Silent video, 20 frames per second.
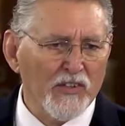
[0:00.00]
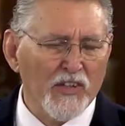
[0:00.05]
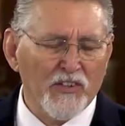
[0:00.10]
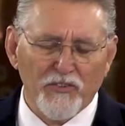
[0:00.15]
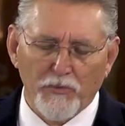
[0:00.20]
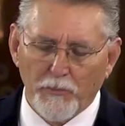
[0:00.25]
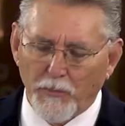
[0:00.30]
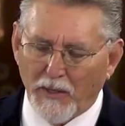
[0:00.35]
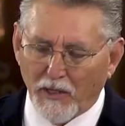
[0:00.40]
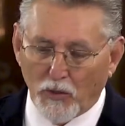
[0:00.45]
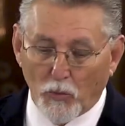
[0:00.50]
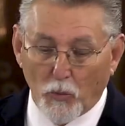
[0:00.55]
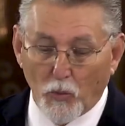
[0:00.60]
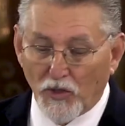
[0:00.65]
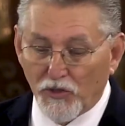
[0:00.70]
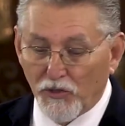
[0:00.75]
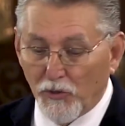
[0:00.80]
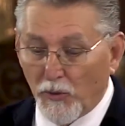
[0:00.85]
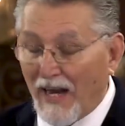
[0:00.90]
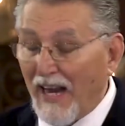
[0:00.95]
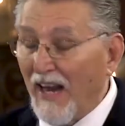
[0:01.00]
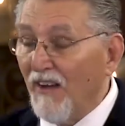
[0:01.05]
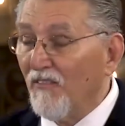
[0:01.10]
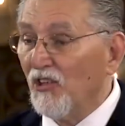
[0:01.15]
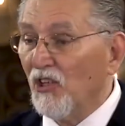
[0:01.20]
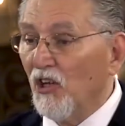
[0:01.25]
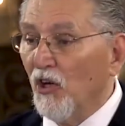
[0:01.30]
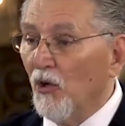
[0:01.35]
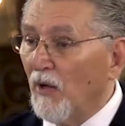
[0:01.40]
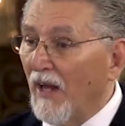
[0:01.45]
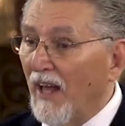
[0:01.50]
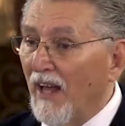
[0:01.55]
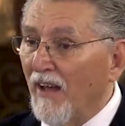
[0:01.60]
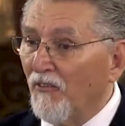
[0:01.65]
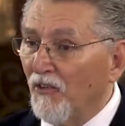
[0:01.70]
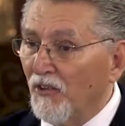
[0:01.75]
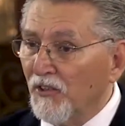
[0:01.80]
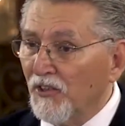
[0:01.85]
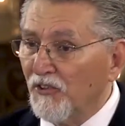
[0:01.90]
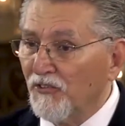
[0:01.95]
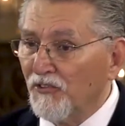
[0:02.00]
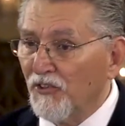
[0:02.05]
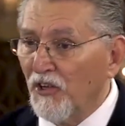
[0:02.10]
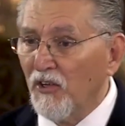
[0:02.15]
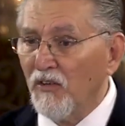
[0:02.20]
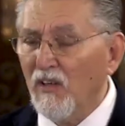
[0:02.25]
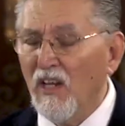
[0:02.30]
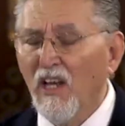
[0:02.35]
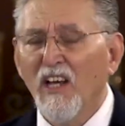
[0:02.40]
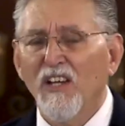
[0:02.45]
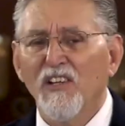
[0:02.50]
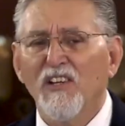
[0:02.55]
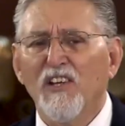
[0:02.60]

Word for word: Doesn't matter what you have or don't have on this earth.